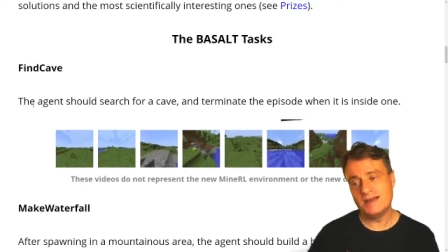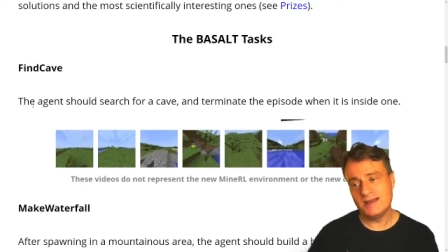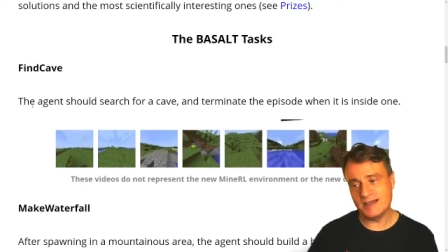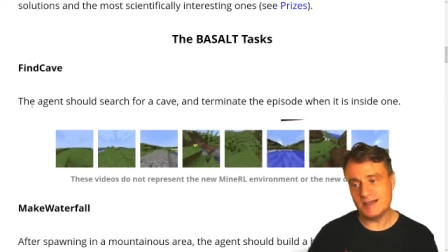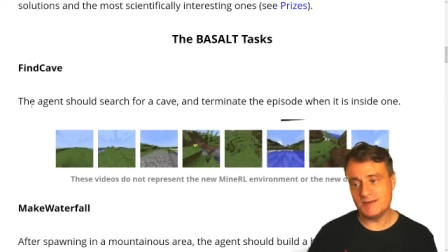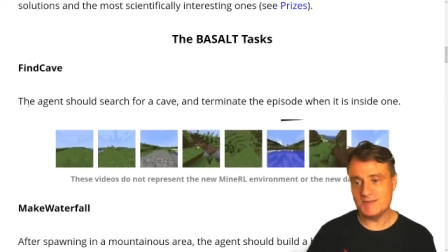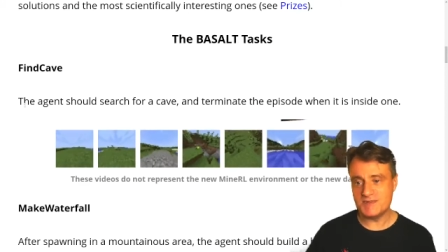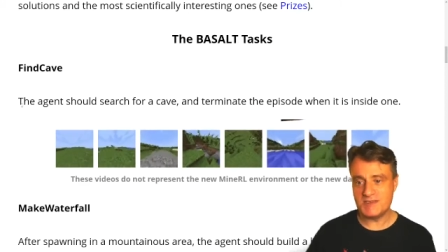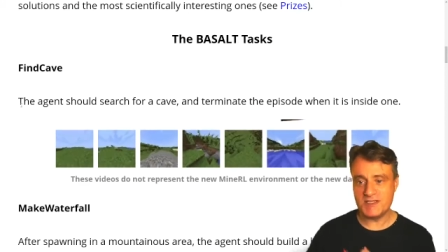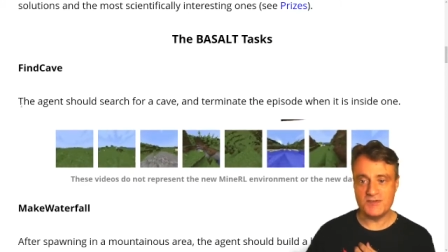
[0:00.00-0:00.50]

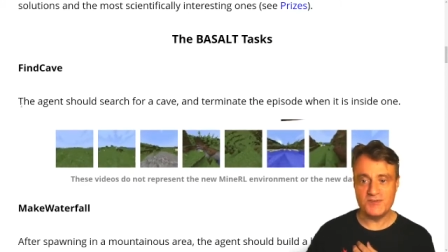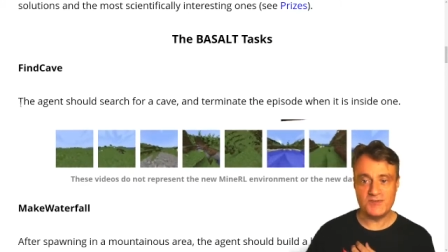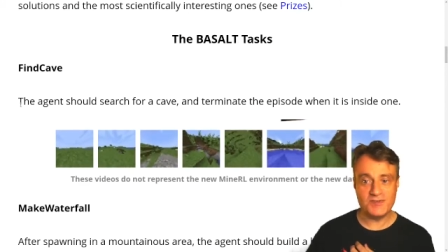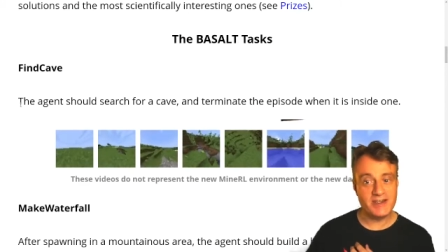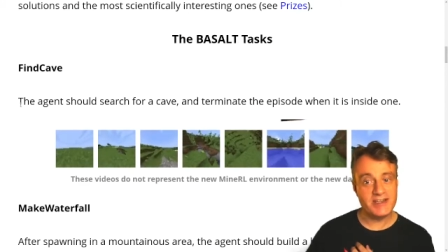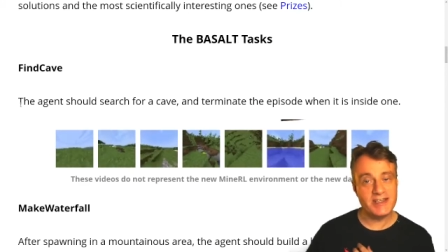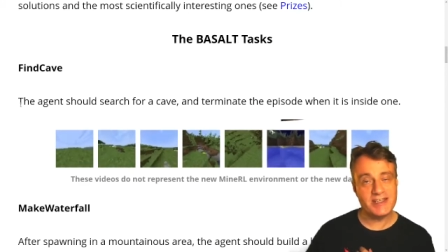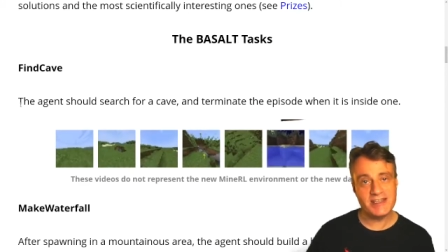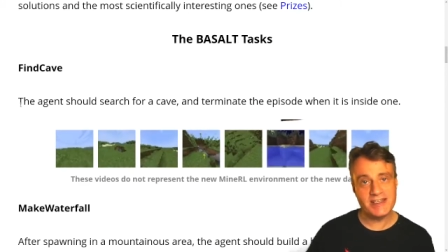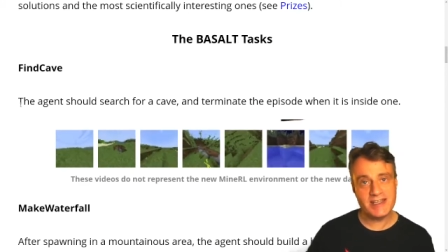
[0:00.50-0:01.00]
Um, so
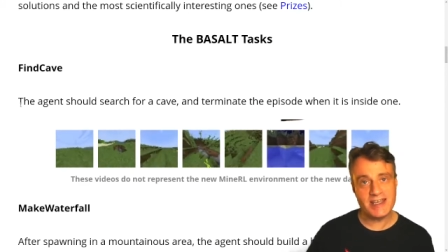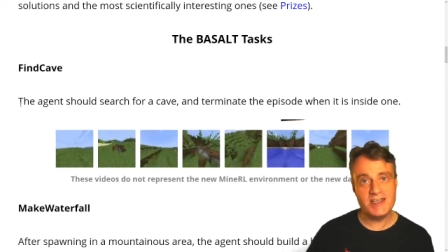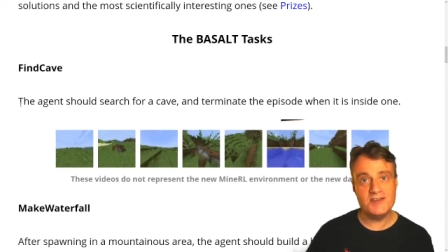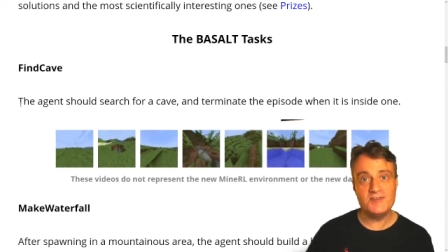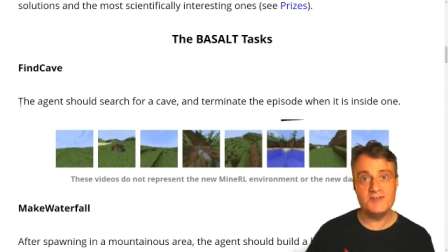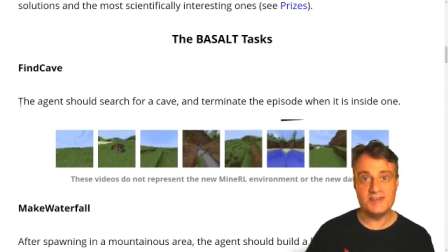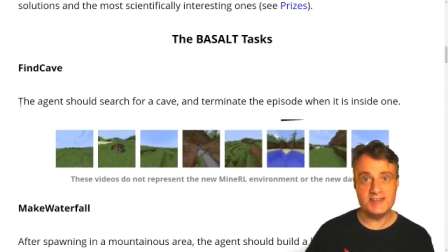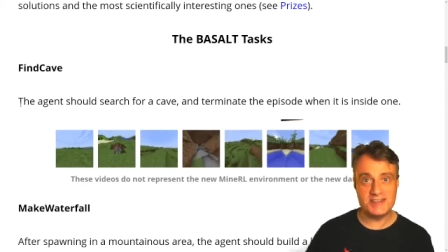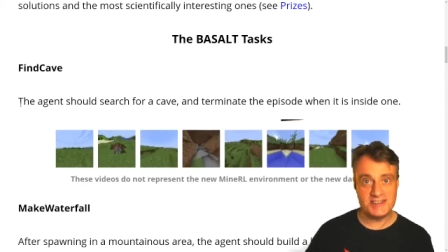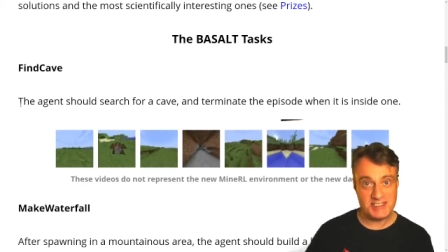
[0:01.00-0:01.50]
finding a
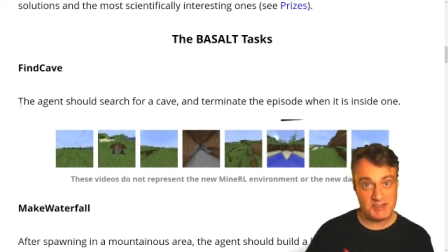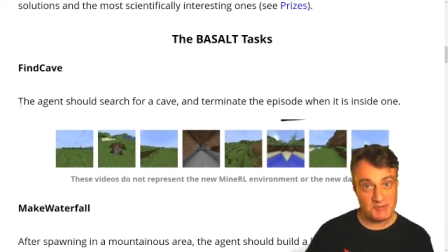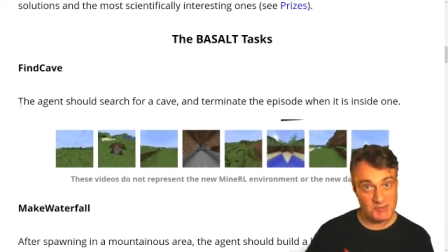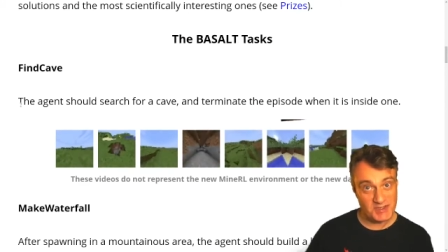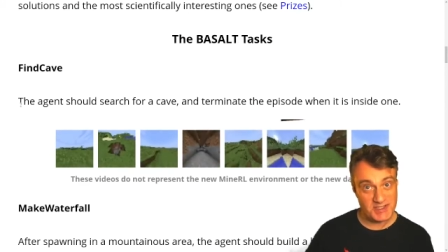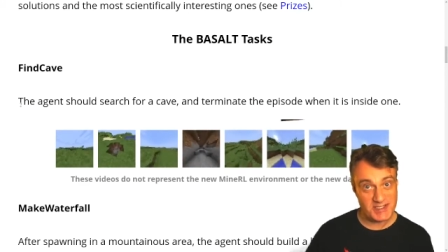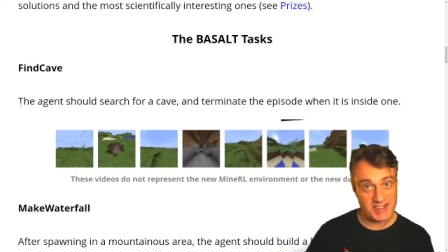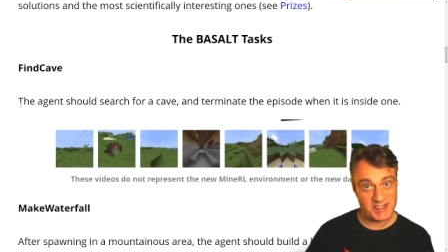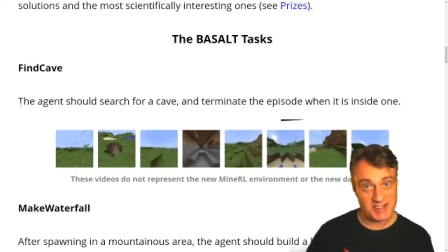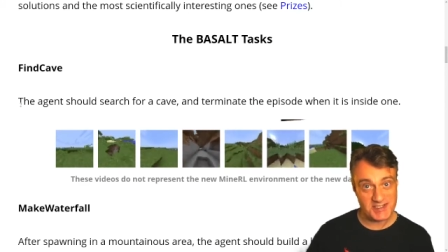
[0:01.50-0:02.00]
cave, simple
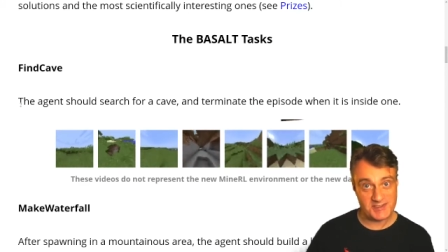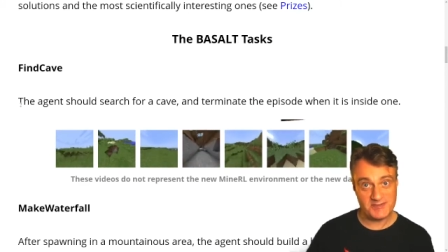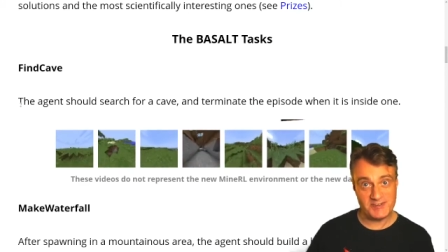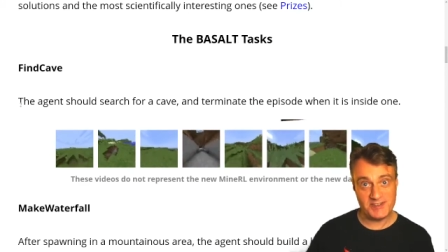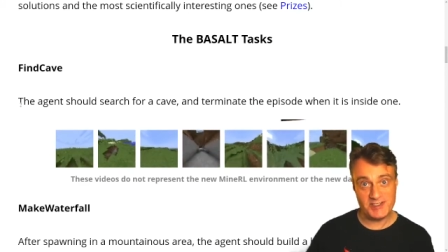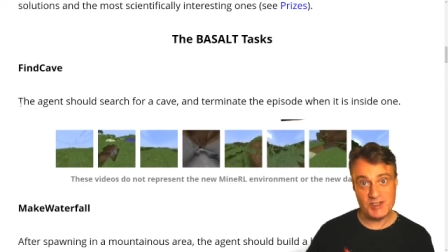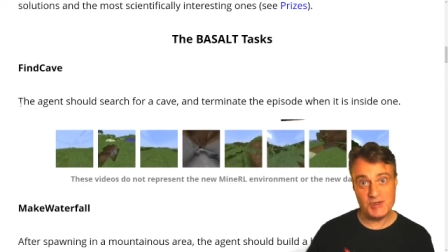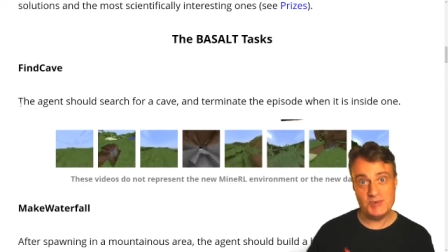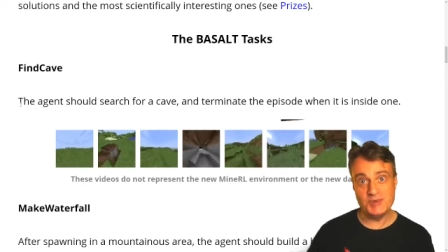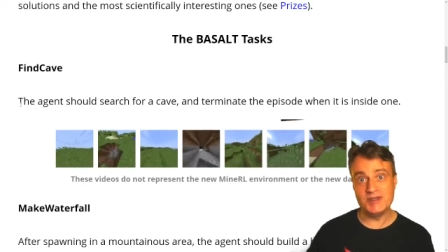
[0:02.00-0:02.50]
task for a
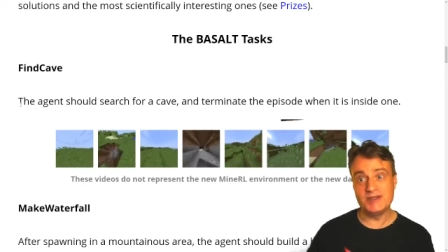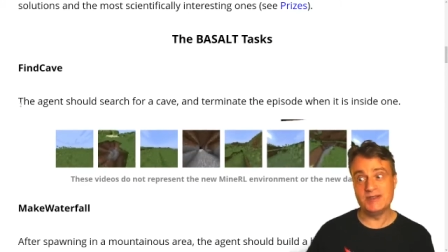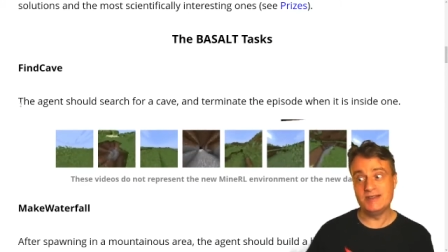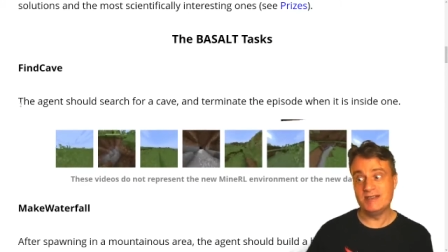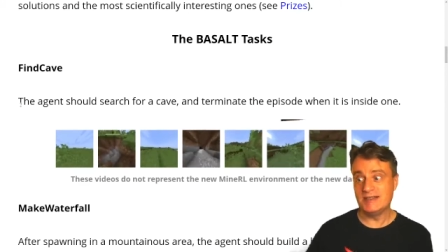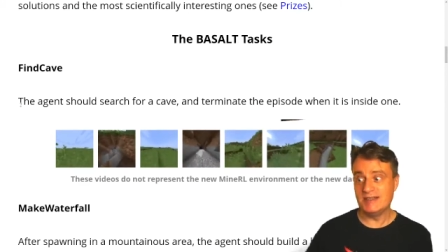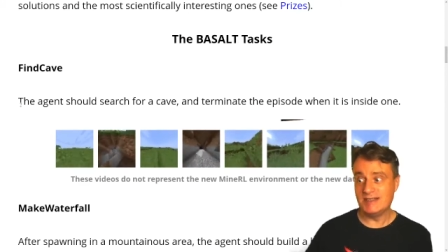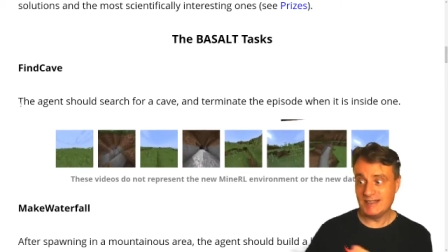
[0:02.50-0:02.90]
human,